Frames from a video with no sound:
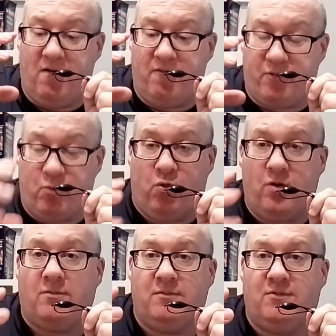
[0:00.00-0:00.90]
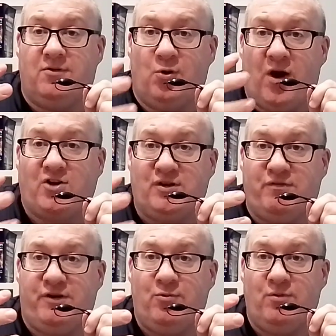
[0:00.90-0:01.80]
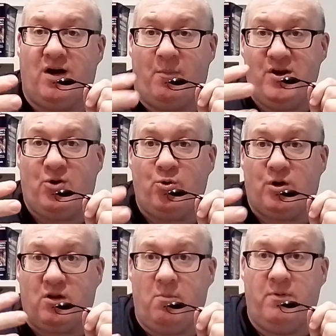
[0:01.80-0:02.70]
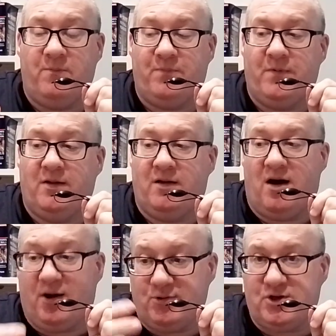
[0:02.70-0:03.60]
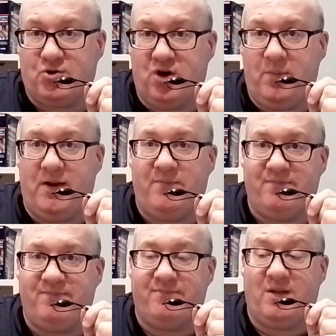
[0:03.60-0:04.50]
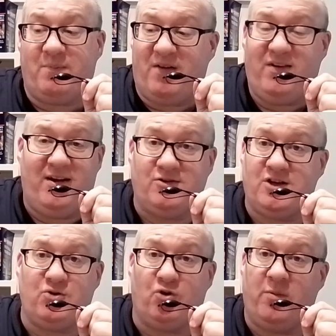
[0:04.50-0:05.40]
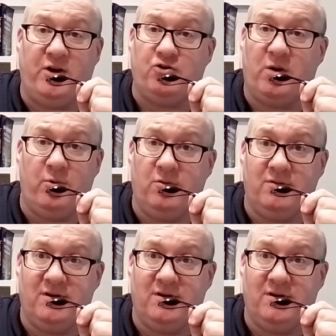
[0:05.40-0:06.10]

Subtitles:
from what you actually feel about your own club, or else it's going to be, apart from anything else, it's not going to be enjoyable.